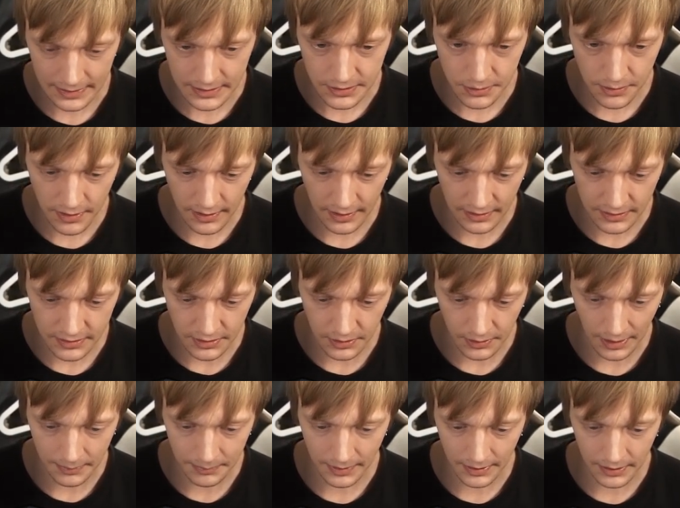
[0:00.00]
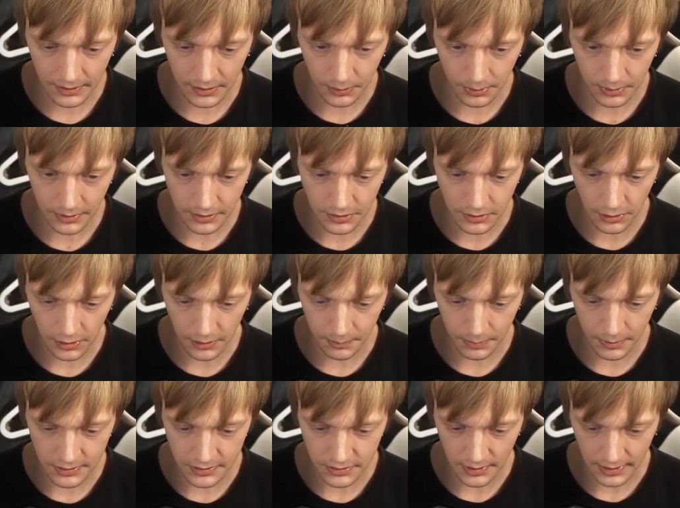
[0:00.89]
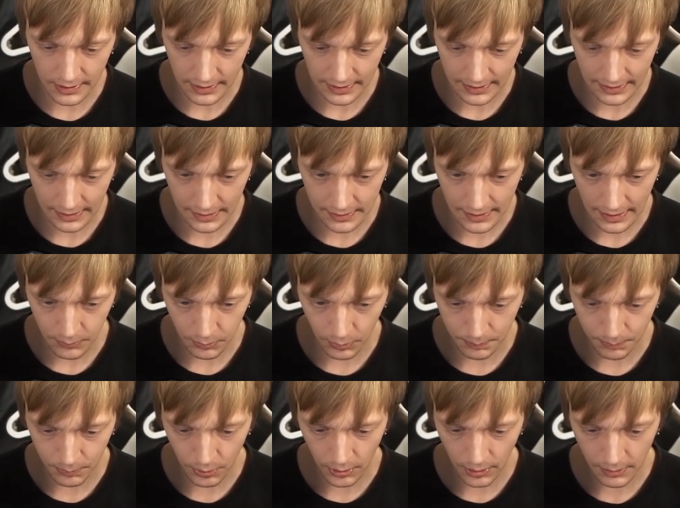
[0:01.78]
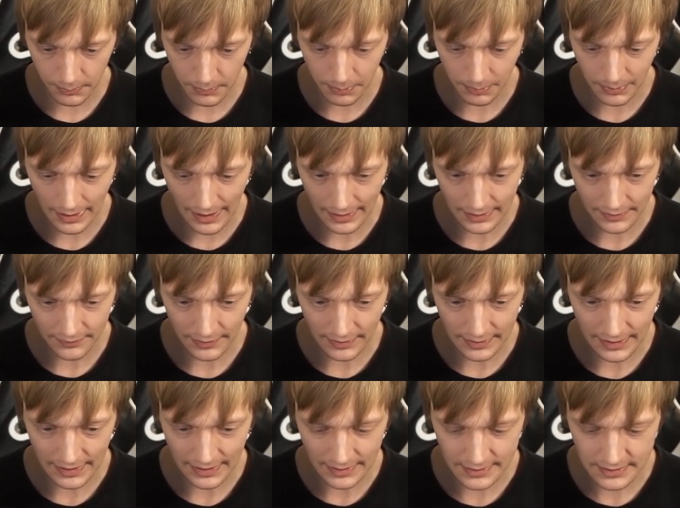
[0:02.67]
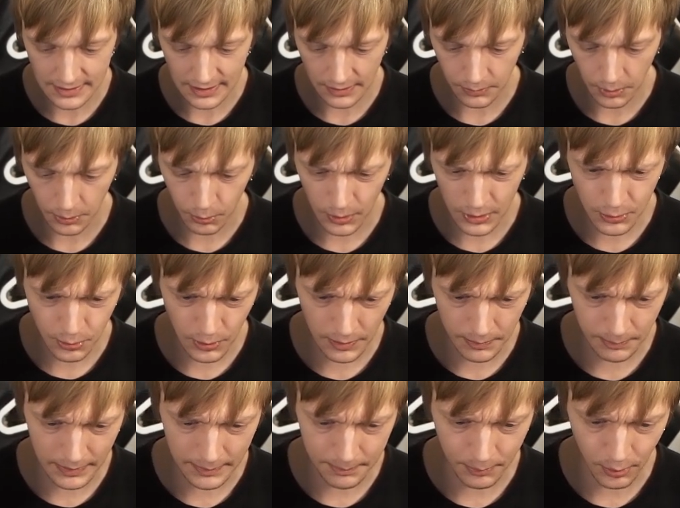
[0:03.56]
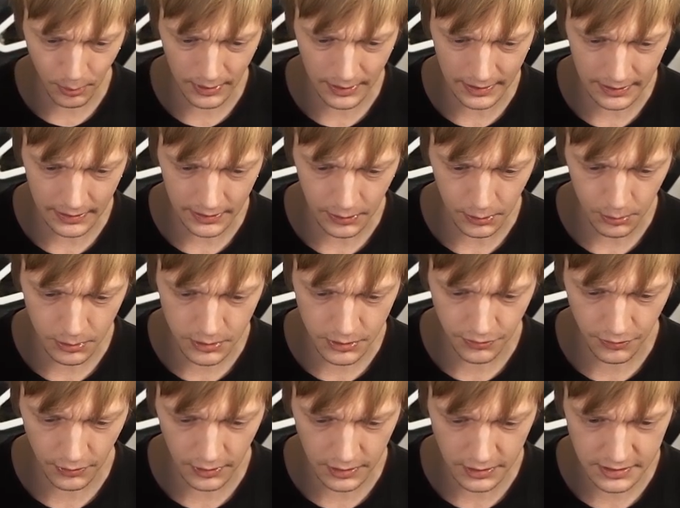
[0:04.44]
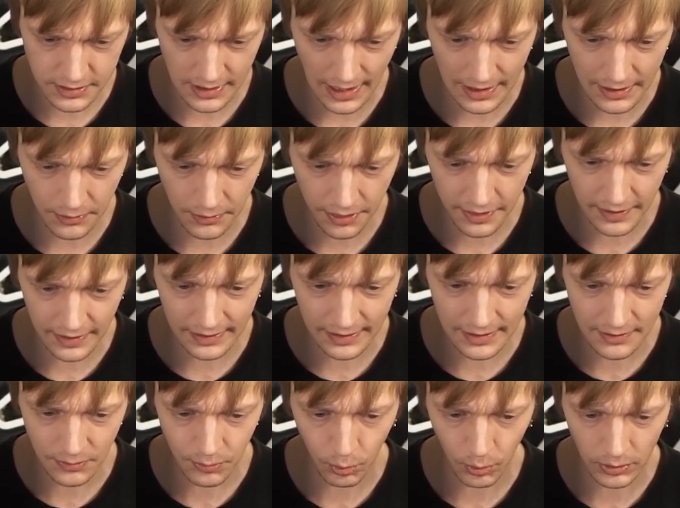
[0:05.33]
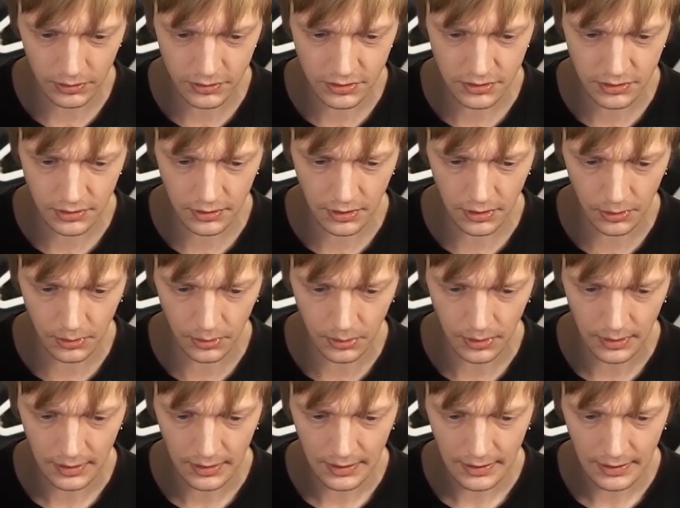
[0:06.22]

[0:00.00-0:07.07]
I do think so. I'm gonna go with the Dark Prince right here. That will probably activate King's Tower, which will be pretty huge for us. I don't think he wants to go...